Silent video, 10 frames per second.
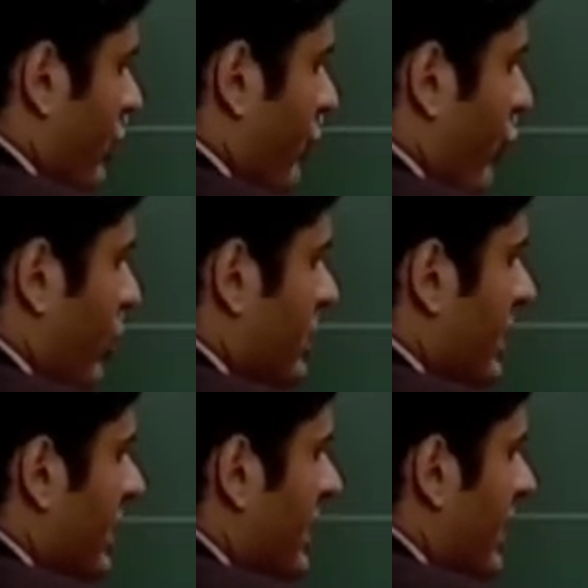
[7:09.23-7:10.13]

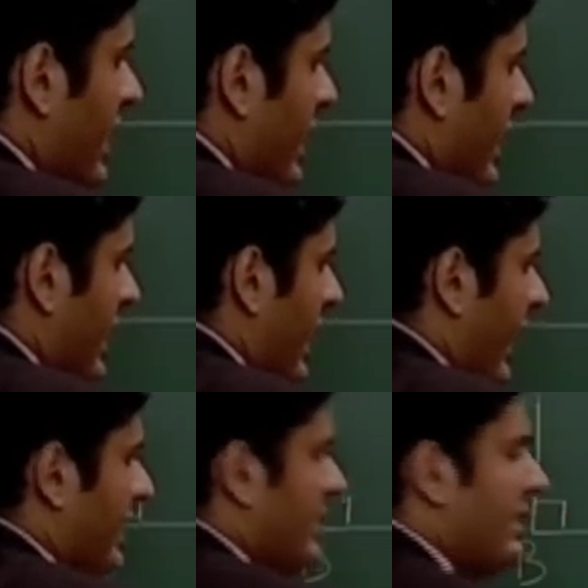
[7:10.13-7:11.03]

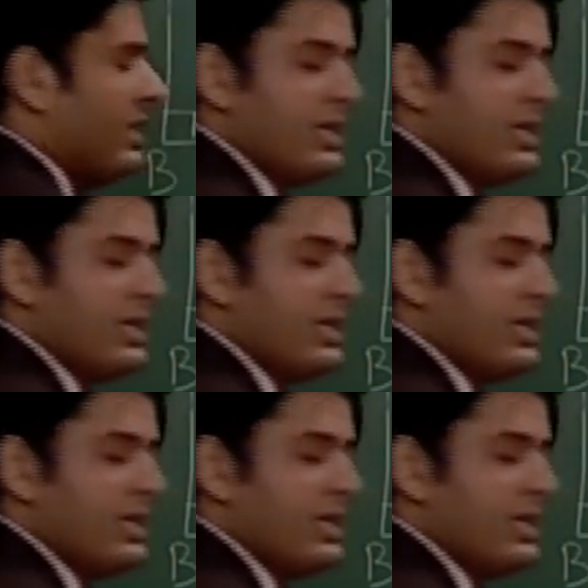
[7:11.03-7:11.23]
49.